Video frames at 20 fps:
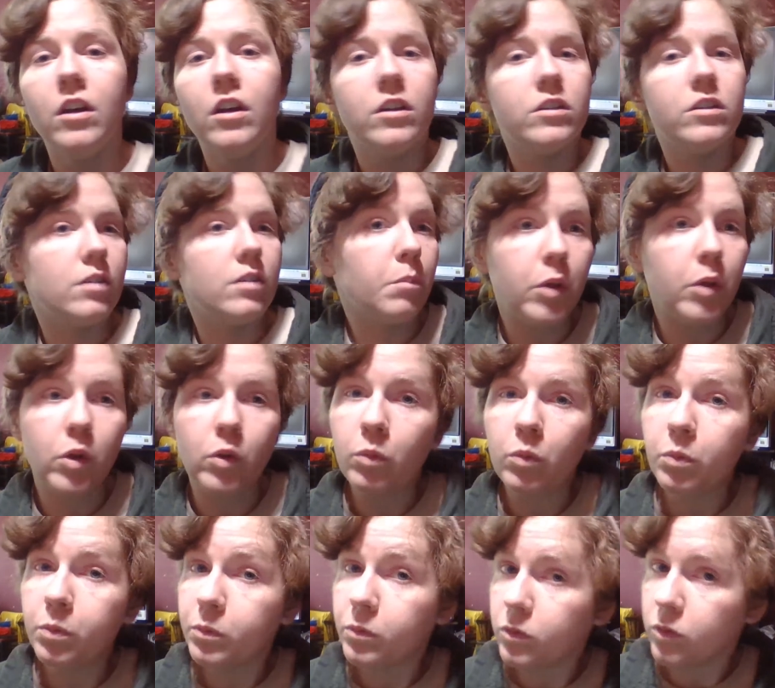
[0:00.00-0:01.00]
somebody
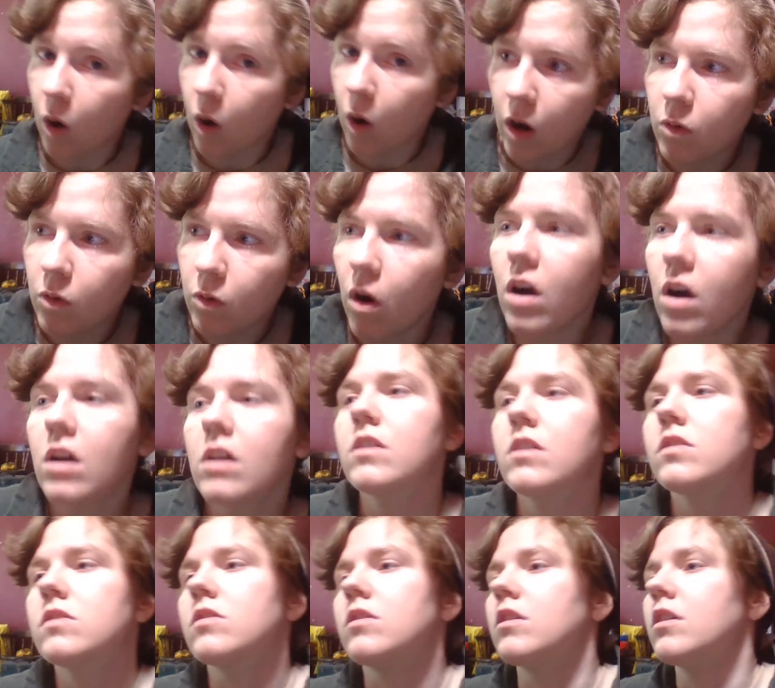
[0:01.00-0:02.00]
who dog
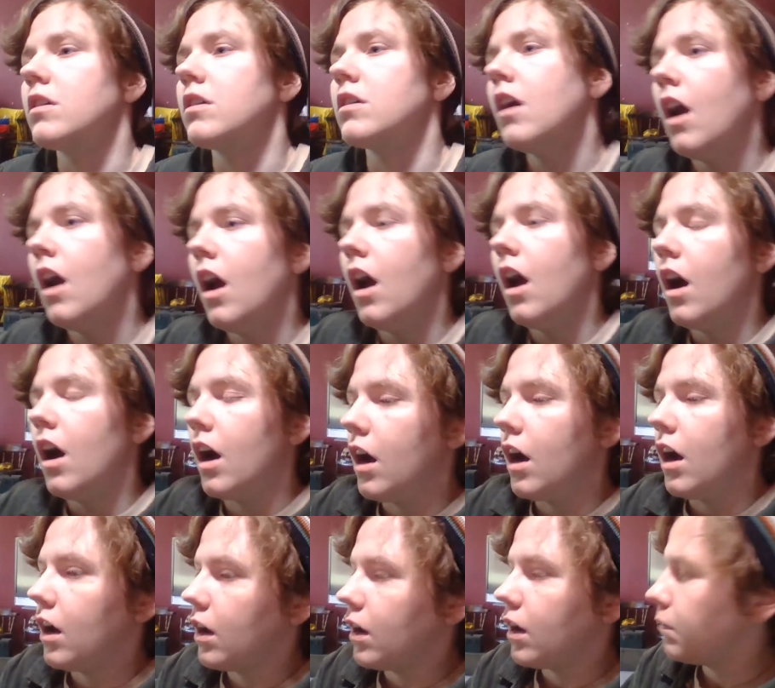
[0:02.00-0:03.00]
walks, or
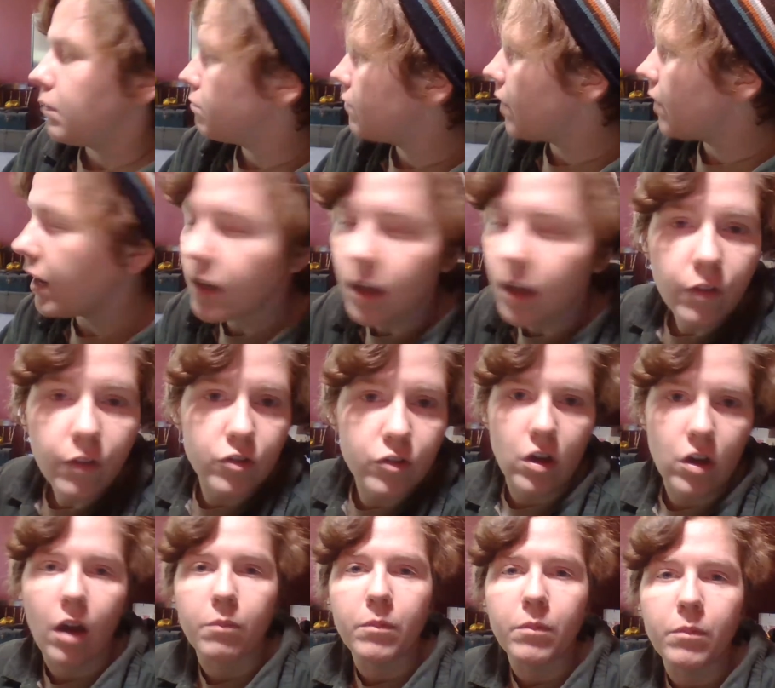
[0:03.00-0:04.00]
any other
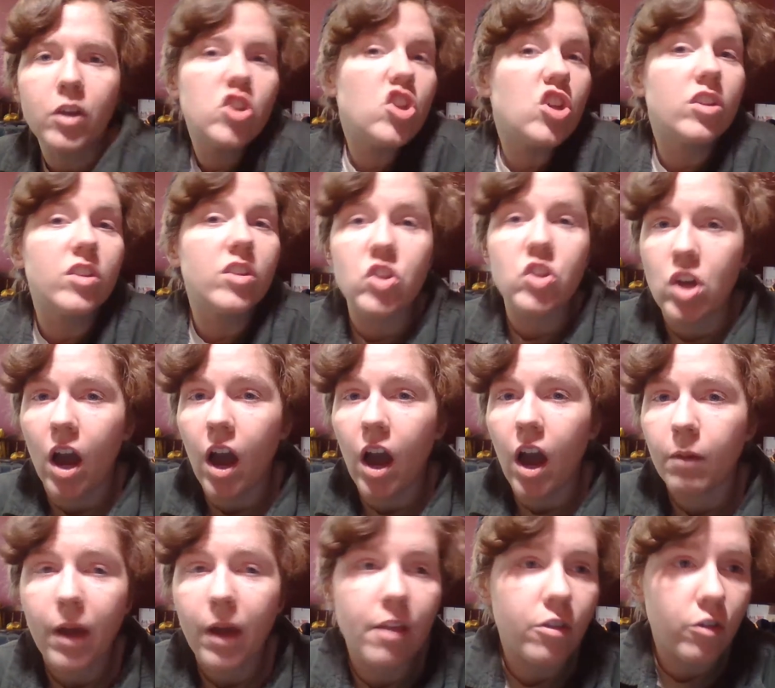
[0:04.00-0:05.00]
job. It's just a job,
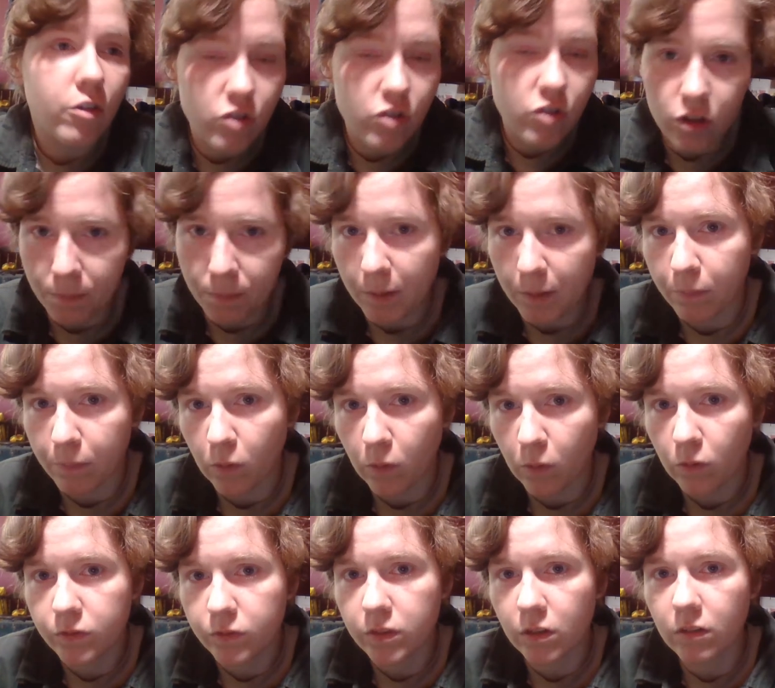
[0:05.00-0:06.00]
and they're just people,
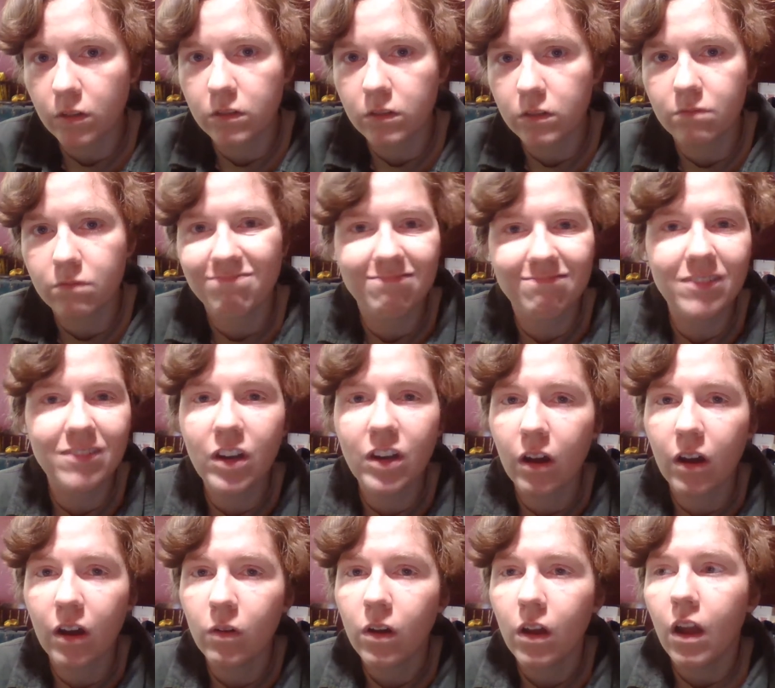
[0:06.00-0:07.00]
you
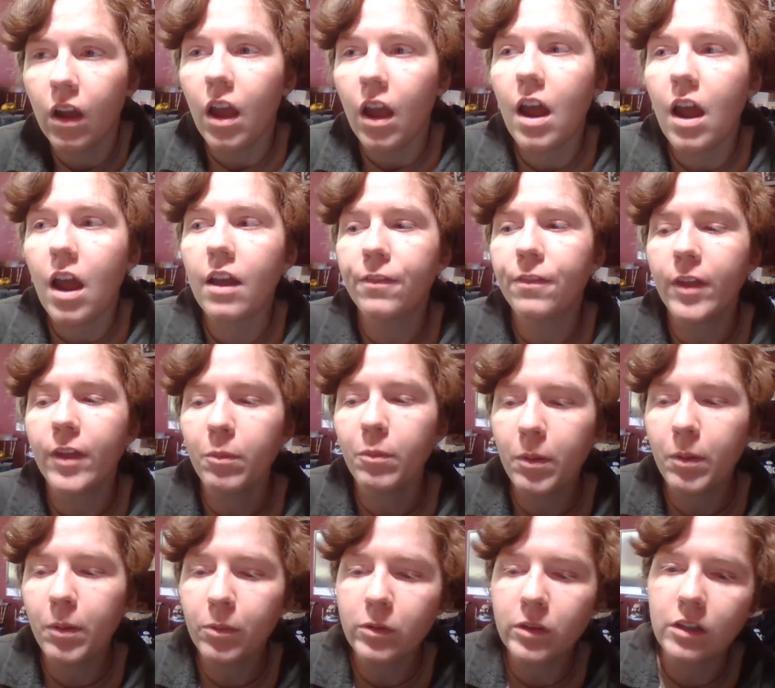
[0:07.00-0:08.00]
know. And I think
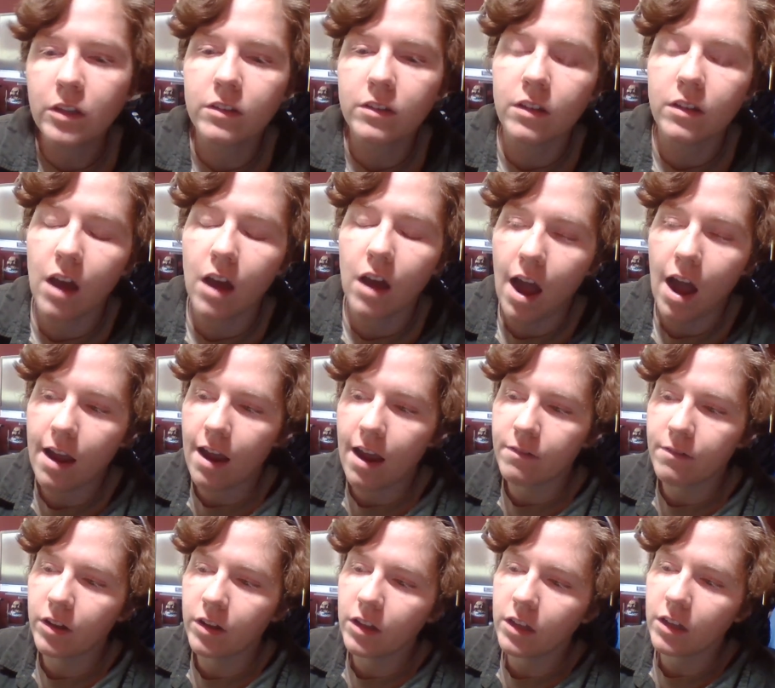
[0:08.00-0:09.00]
people I
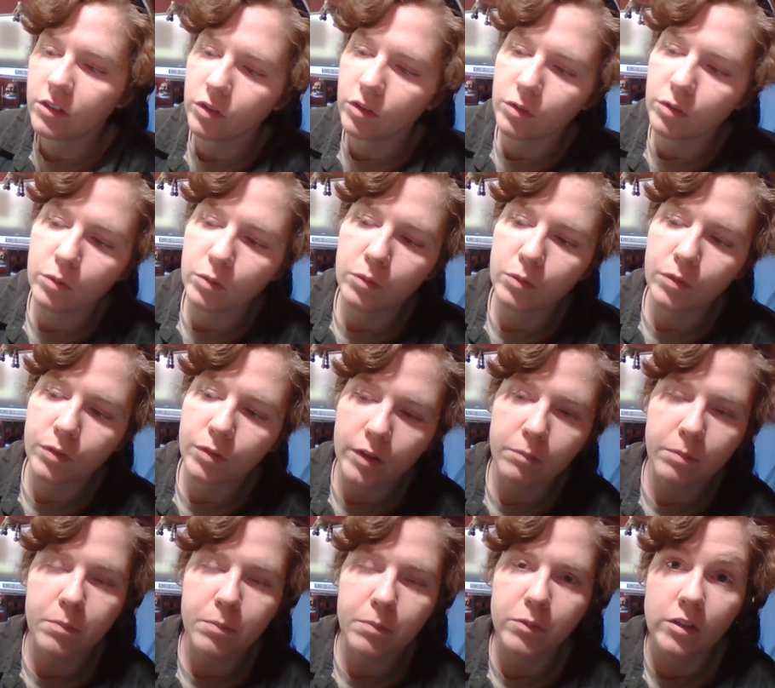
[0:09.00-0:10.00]
really do think
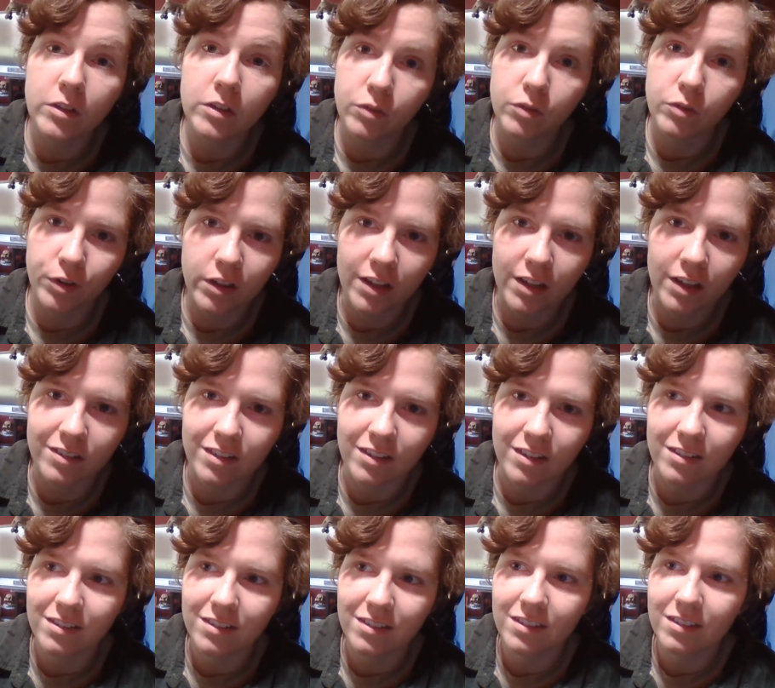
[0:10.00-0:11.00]
people need to realize
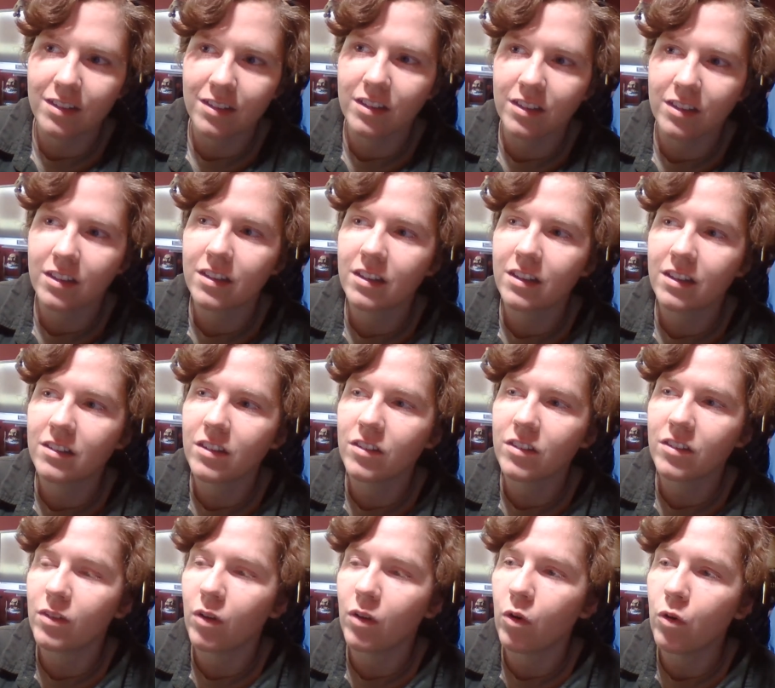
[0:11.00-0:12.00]
this. Like,
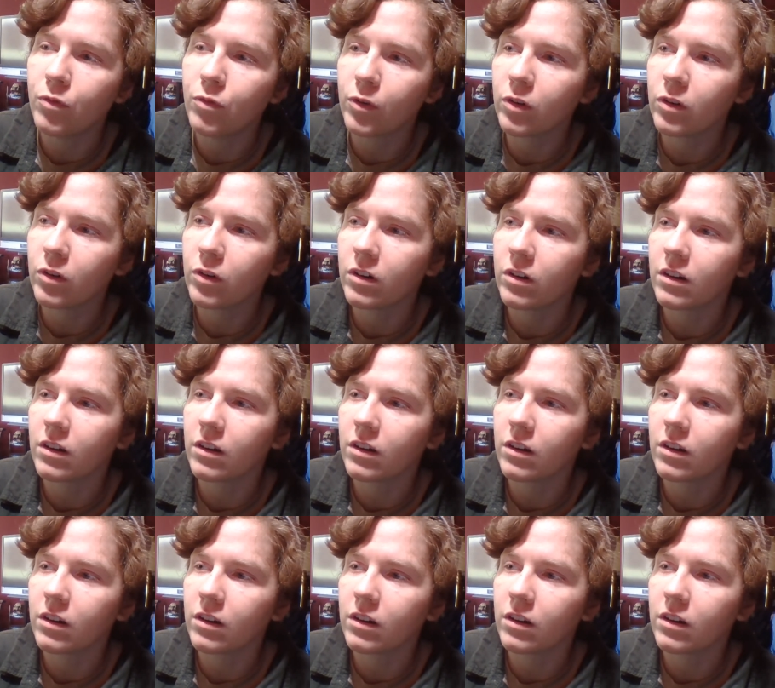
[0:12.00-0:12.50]
this over